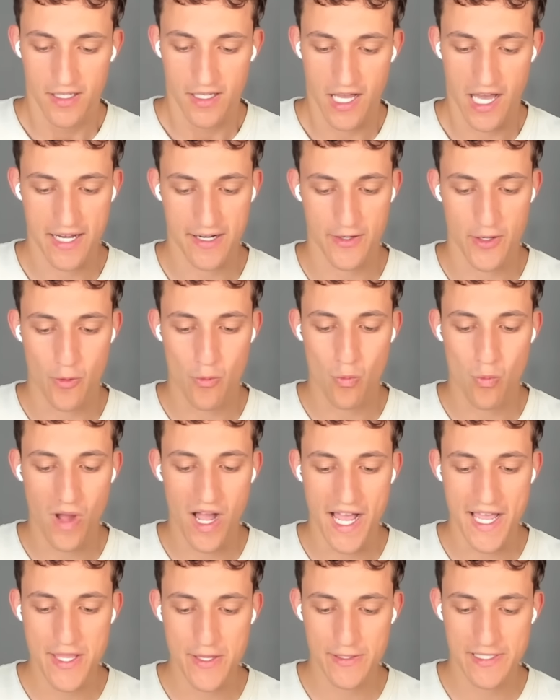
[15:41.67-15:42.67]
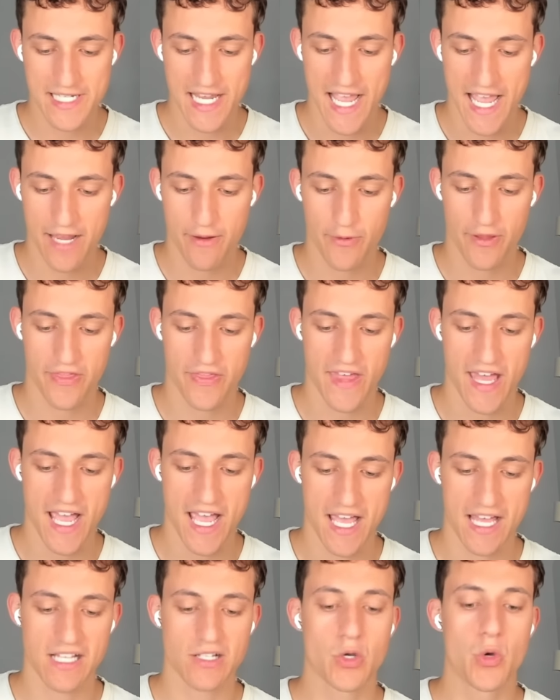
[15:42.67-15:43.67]
I don't know why you tank with
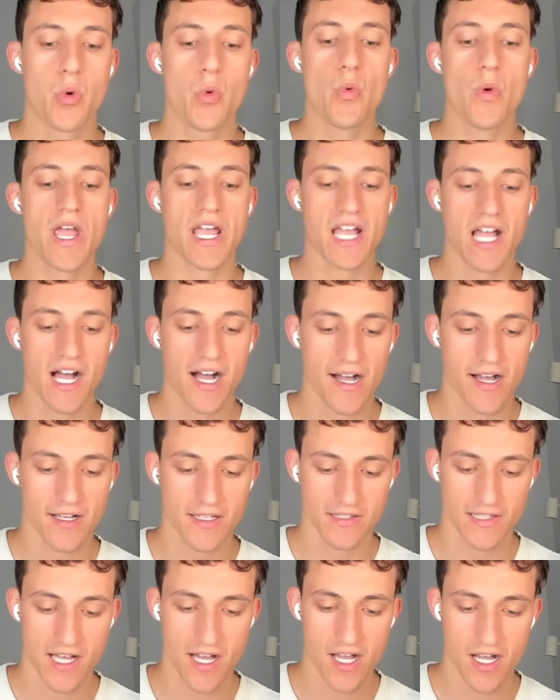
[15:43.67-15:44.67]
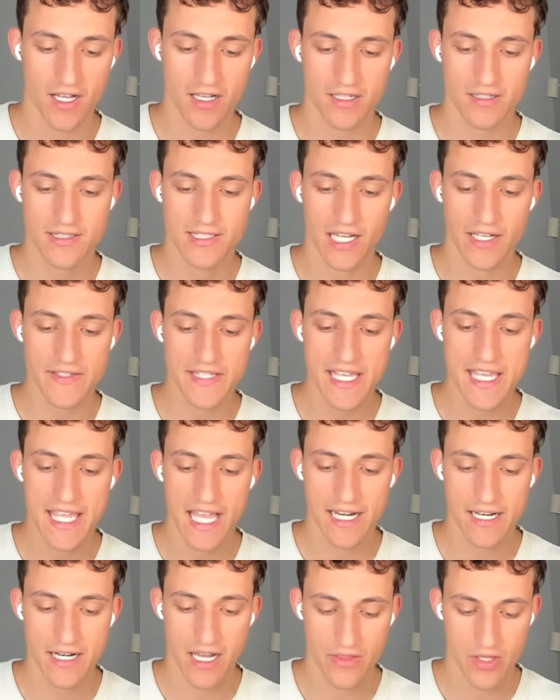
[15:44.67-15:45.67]
that. Quick Hog Log. Does he
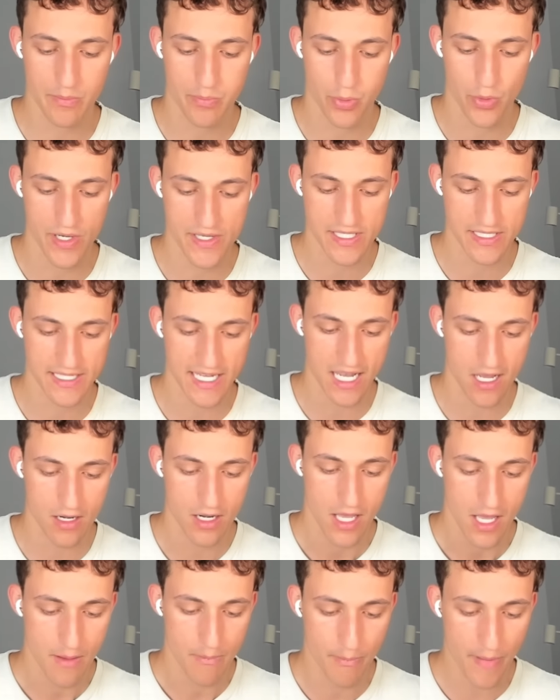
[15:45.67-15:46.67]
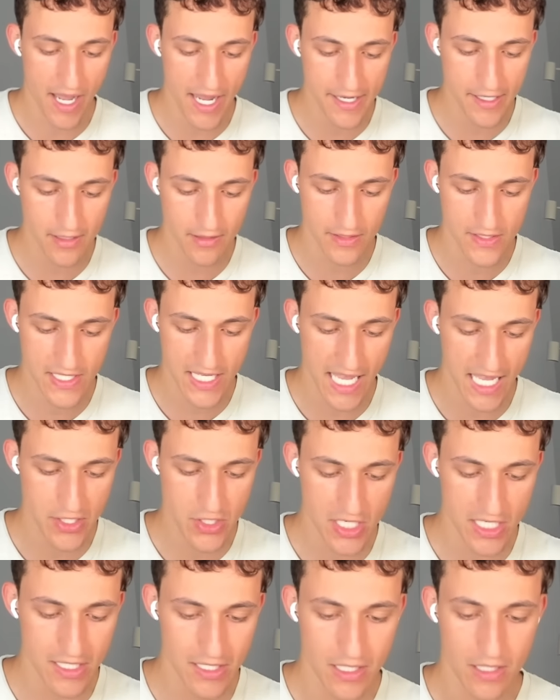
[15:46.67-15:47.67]
get another poison down? Minor, let's
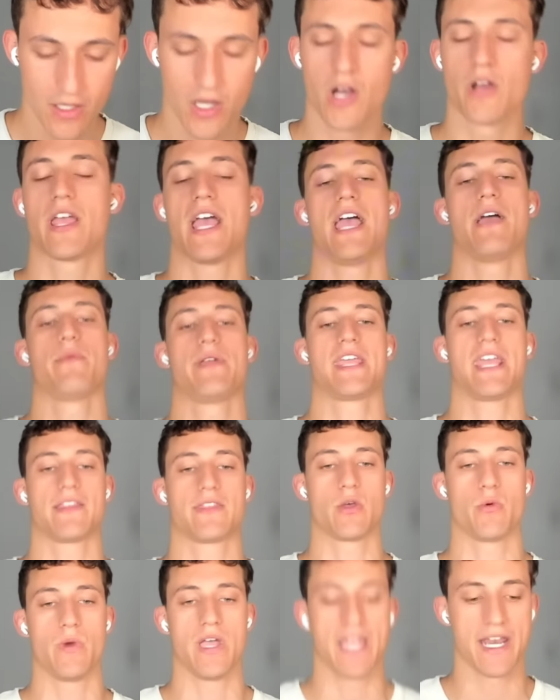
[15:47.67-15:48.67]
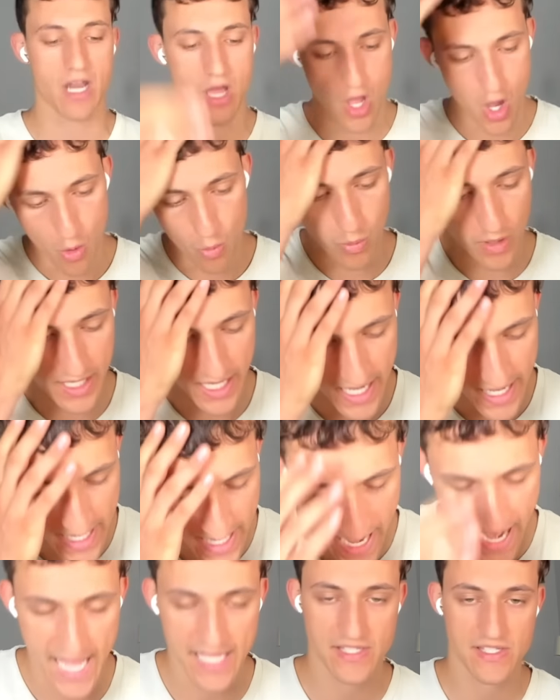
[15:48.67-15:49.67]
catch it. Okay, we get the win. What a
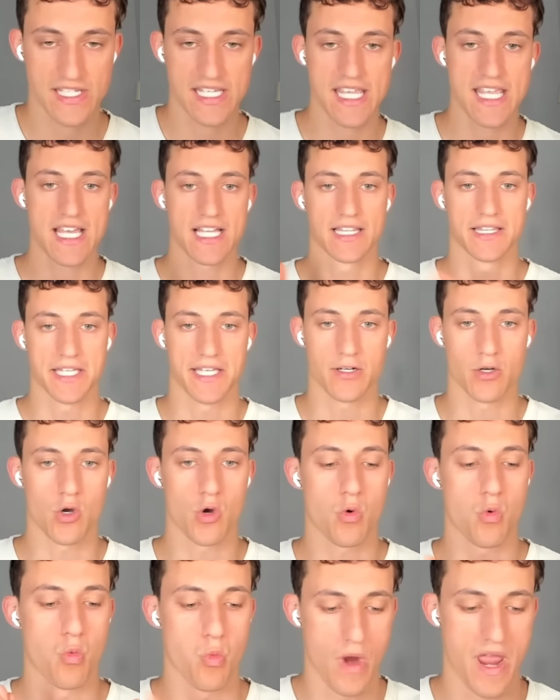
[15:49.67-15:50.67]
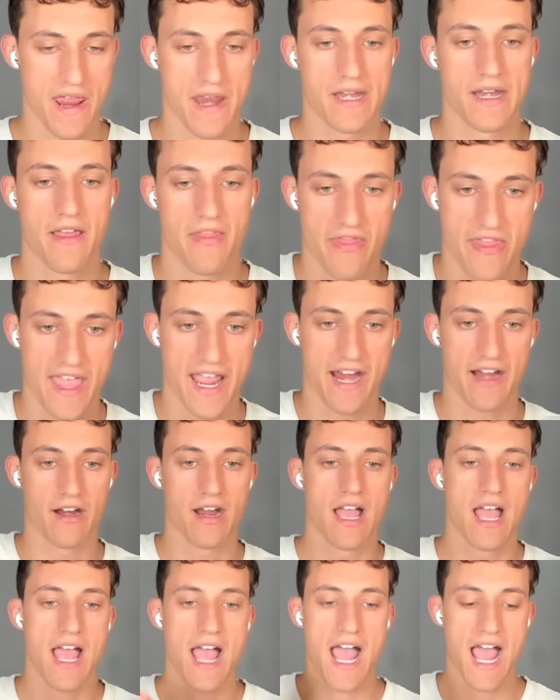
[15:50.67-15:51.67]
nasty little win there.
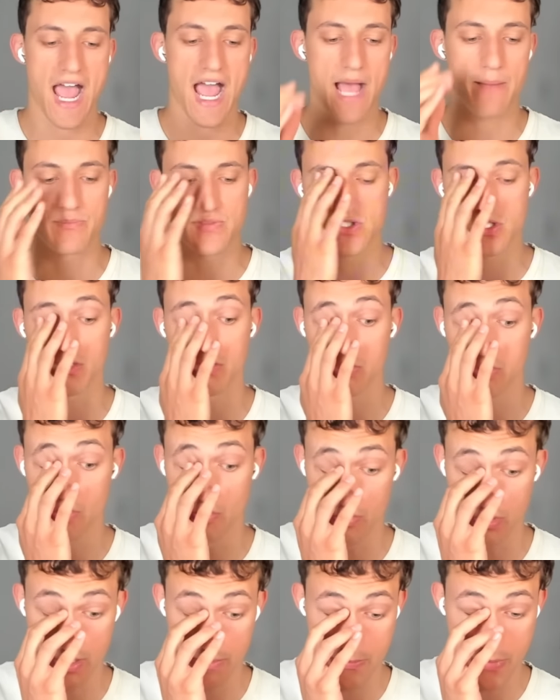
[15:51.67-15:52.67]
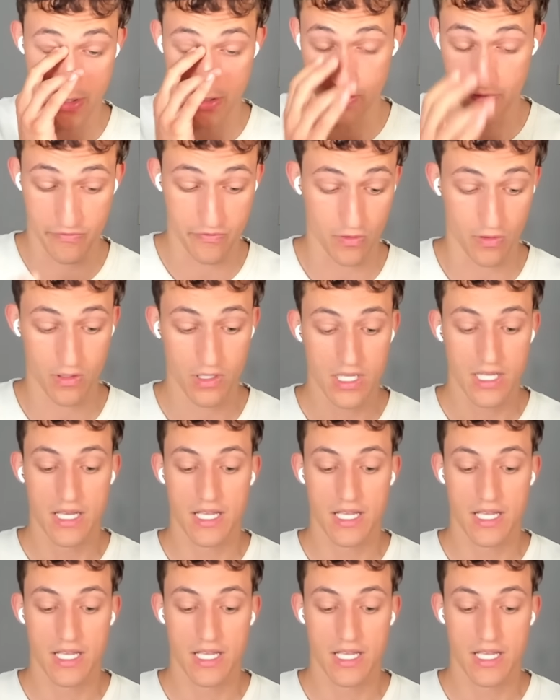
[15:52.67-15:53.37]
Absolutely beautiful.